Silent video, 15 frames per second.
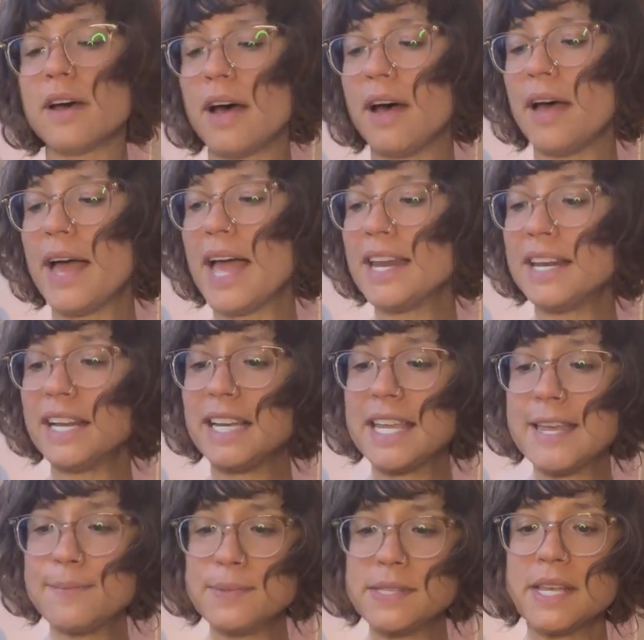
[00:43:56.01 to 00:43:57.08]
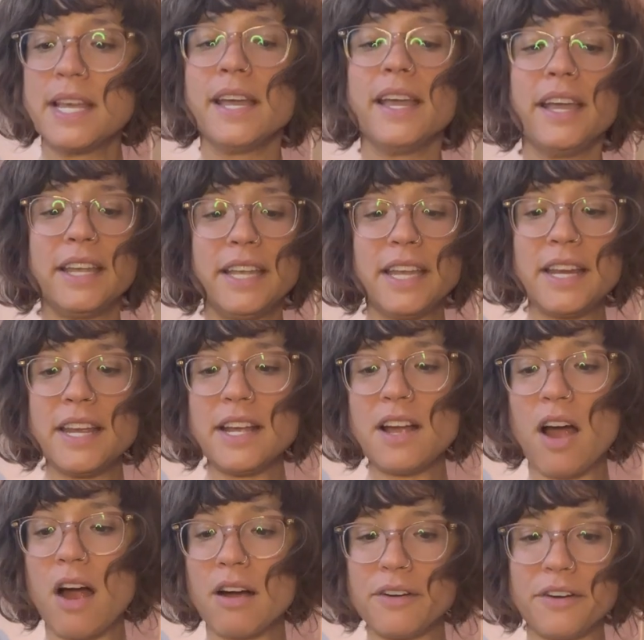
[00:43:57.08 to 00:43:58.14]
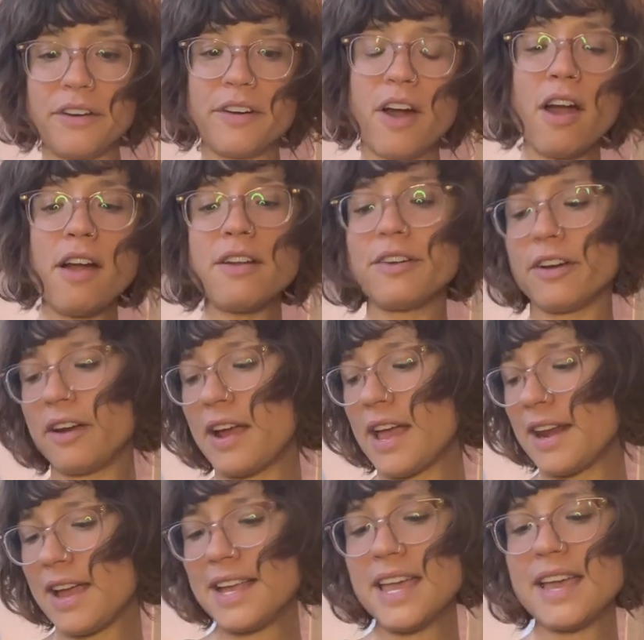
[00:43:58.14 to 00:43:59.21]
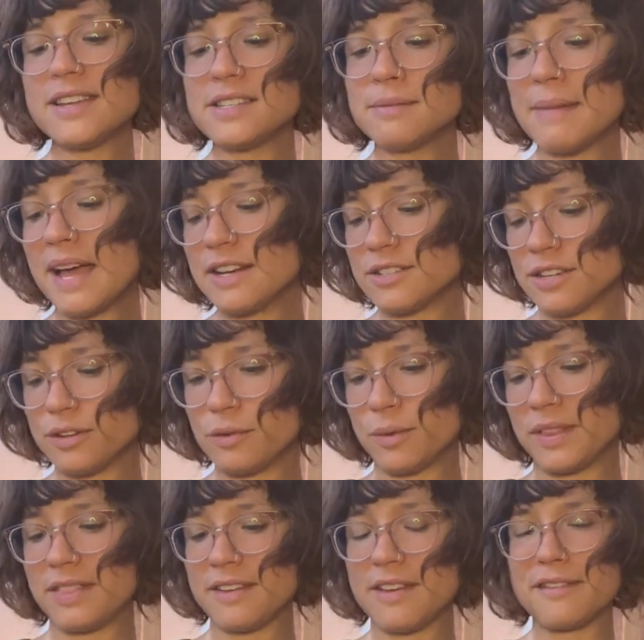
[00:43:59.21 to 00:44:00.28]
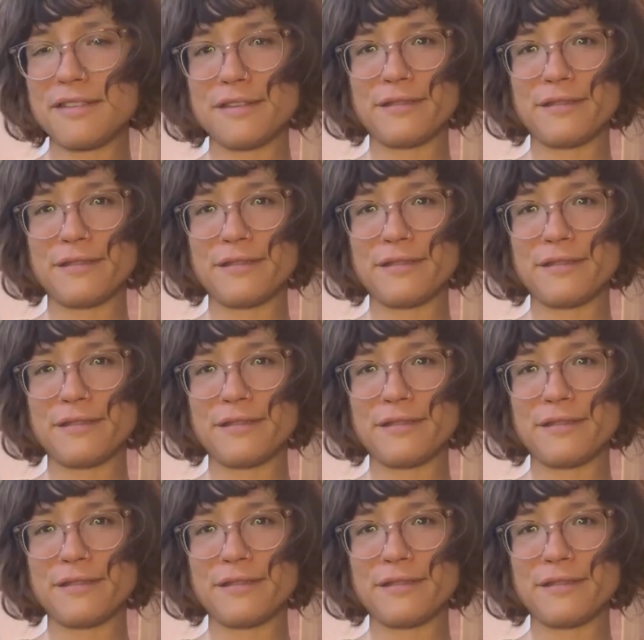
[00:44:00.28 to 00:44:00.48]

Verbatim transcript: Uh, and it keeps getting harder and harder and I can't imagine what the other